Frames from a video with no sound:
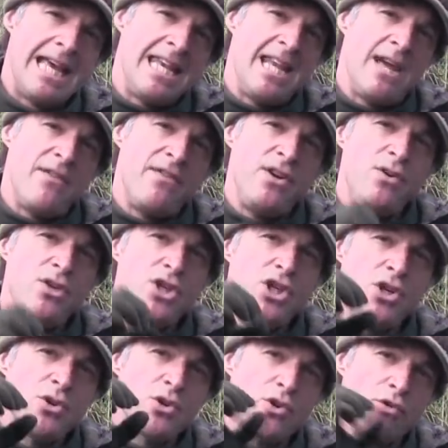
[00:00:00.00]
Now if you
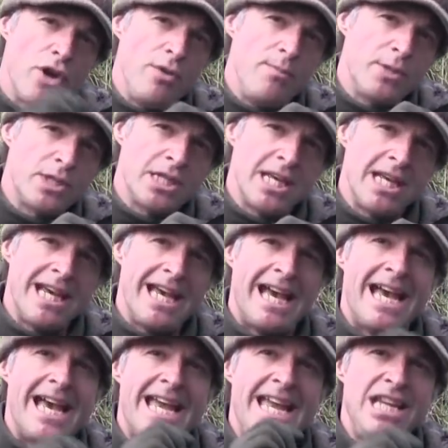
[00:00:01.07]
shoot groups
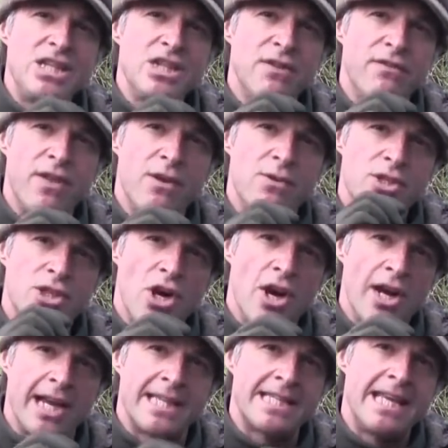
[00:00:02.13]
at each of those
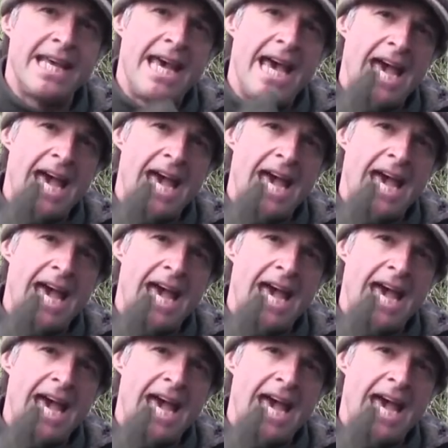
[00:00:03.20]
targets